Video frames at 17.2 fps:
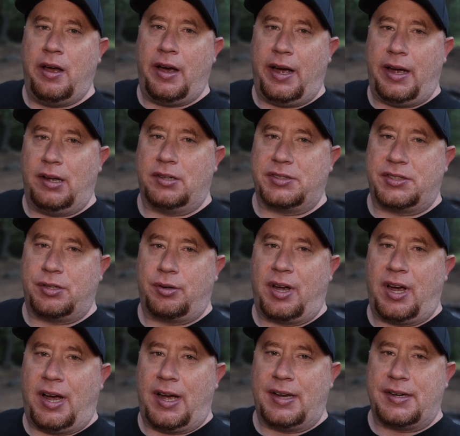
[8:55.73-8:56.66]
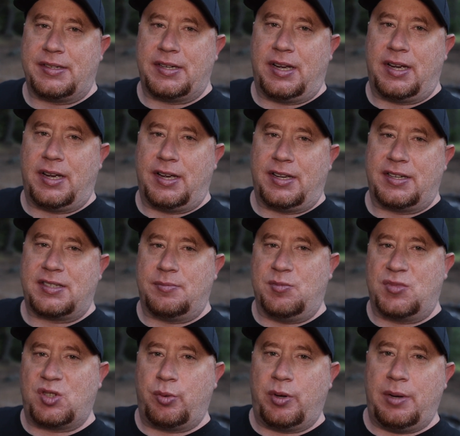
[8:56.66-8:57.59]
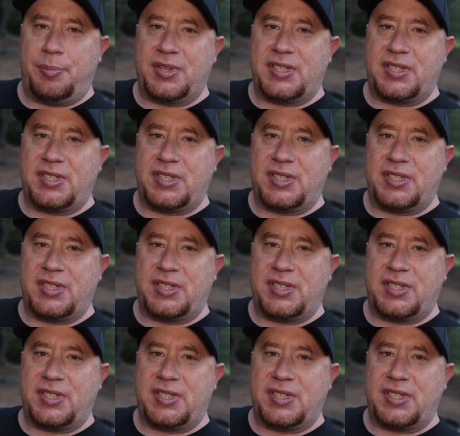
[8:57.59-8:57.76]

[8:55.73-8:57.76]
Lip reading: I also got some sweet